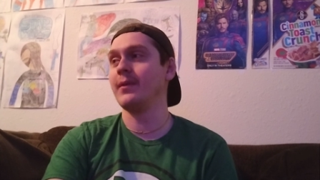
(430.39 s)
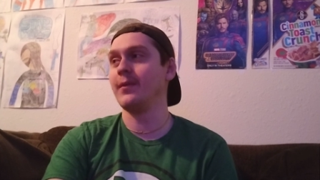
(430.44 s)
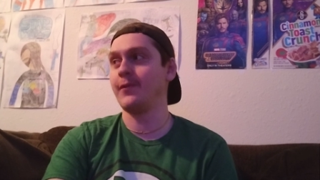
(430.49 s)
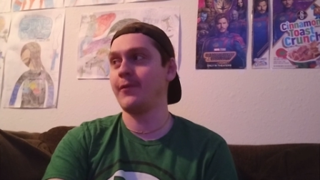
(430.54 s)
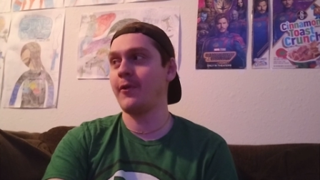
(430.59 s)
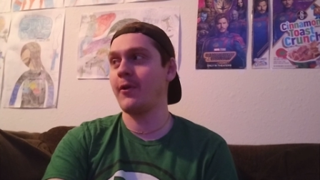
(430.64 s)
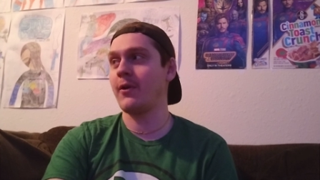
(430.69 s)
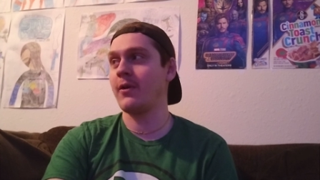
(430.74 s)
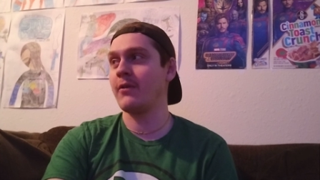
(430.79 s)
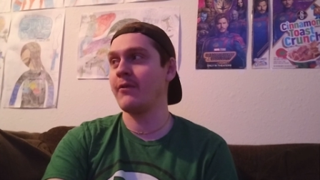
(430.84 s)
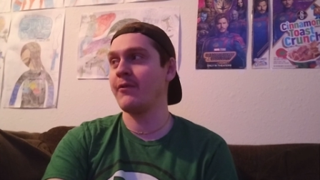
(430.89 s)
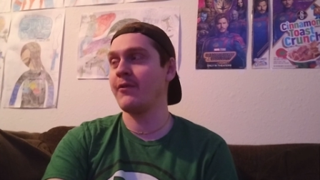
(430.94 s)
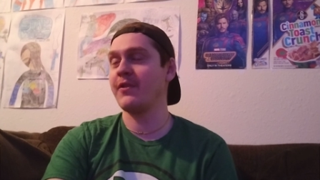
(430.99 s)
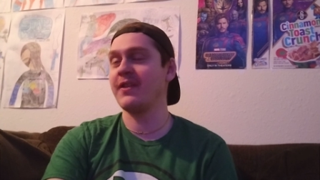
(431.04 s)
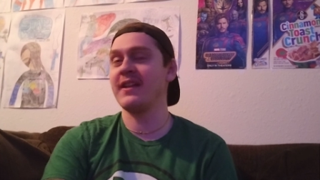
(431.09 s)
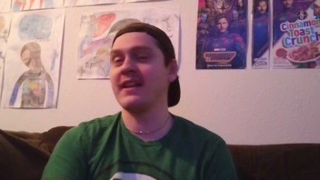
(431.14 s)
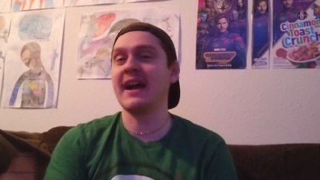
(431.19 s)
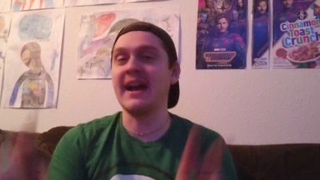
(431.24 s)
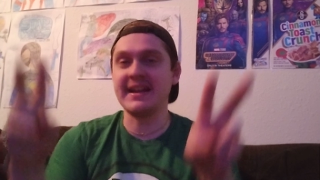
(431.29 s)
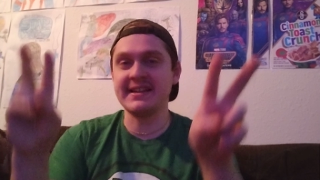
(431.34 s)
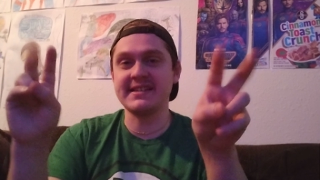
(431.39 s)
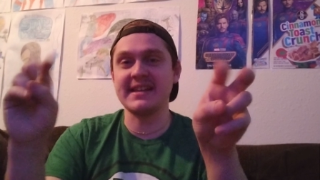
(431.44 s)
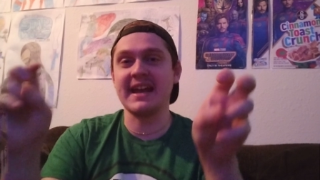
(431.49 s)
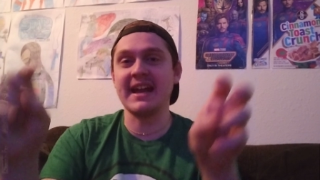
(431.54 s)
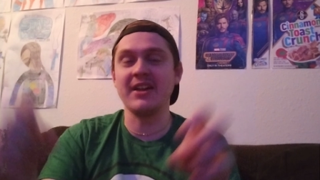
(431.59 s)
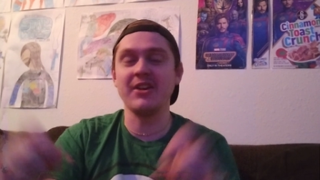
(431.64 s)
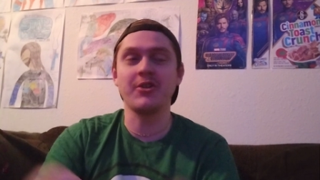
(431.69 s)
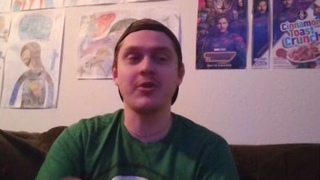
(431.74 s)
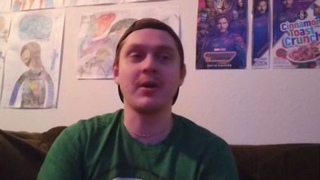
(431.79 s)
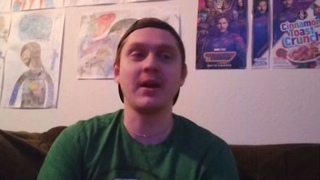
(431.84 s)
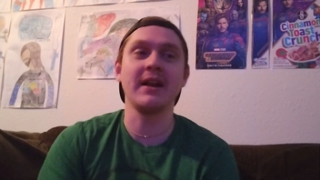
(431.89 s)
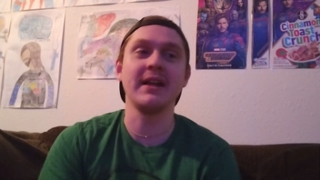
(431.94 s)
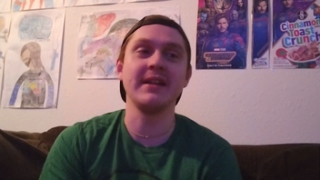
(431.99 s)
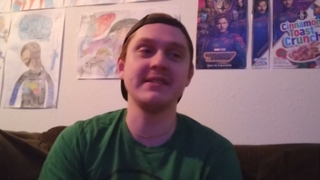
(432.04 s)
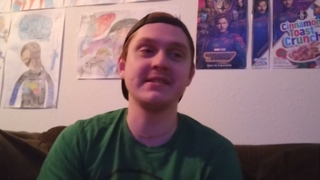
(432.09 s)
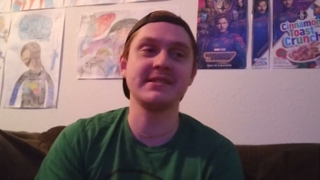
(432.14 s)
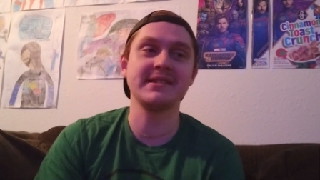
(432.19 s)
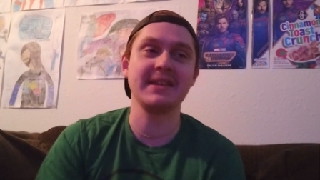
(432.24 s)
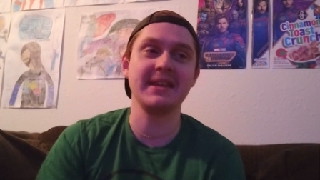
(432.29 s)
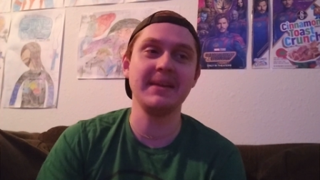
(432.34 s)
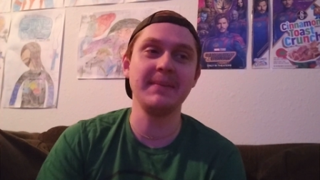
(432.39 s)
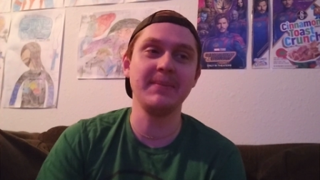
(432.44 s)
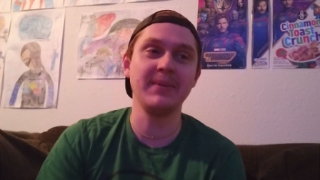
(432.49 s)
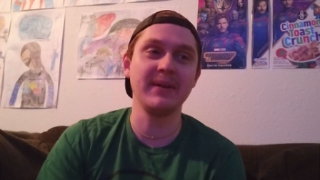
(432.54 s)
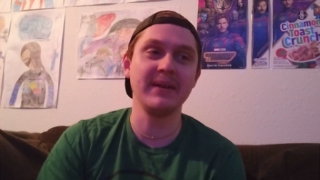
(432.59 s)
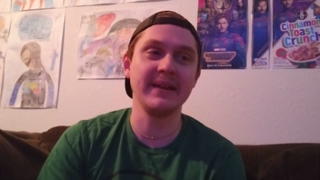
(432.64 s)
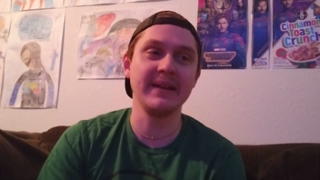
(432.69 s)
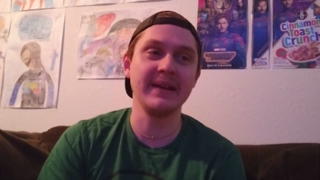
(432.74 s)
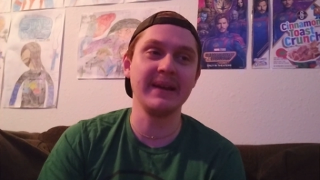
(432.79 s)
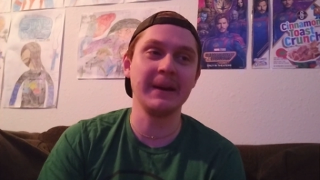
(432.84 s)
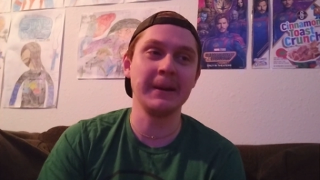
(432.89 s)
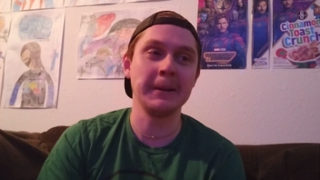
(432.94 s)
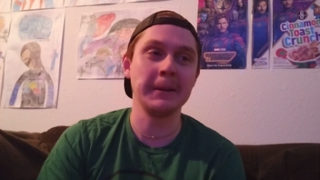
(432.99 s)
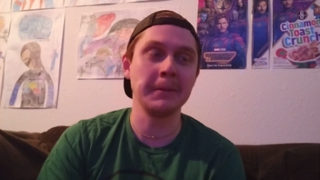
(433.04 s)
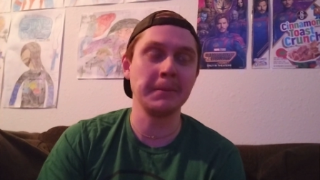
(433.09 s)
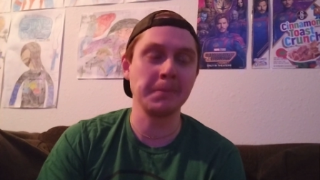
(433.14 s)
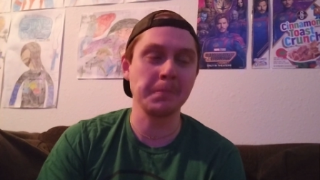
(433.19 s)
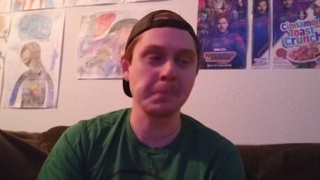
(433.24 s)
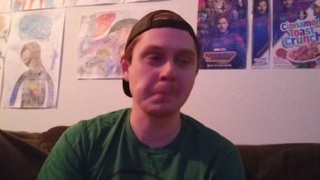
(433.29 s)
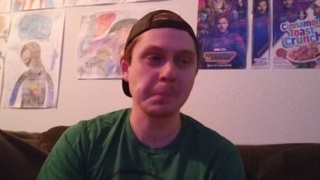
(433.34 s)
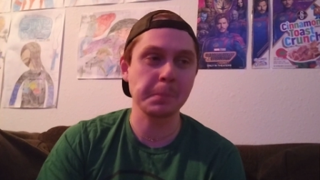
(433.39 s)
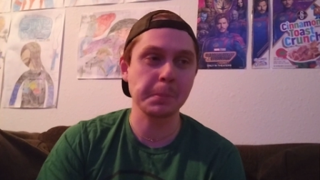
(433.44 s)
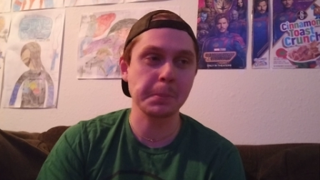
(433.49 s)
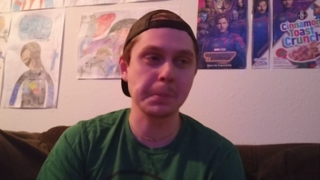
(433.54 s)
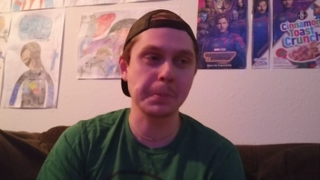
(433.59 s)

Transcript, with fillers: for for the guy's end credits, he put in um,